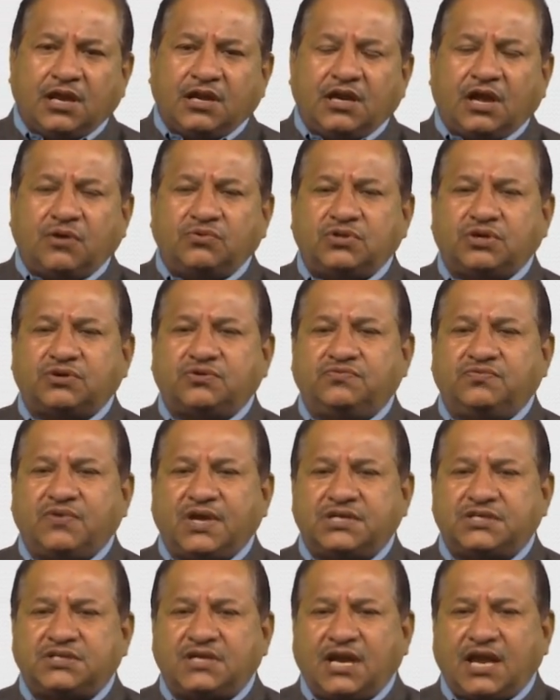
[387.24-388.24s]
Now, the
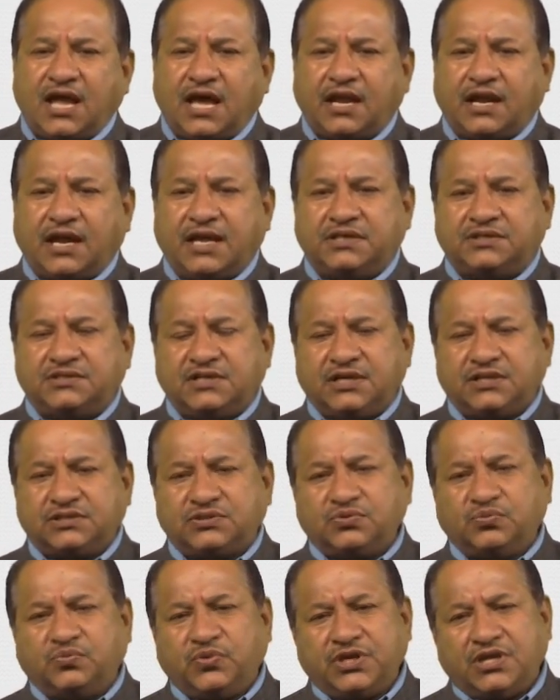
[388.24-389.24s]
question
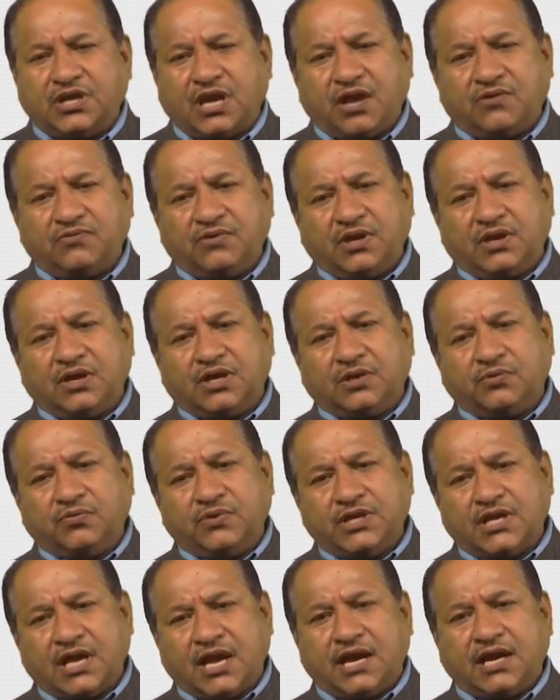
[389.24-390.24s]
arises,
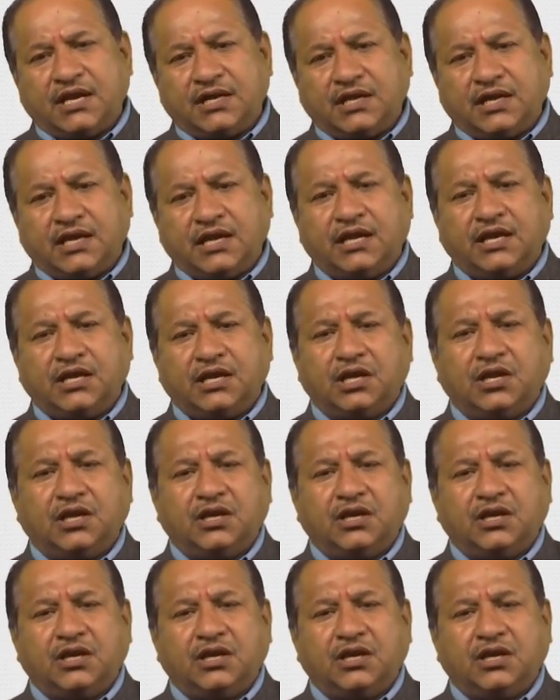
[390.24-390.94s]
we had a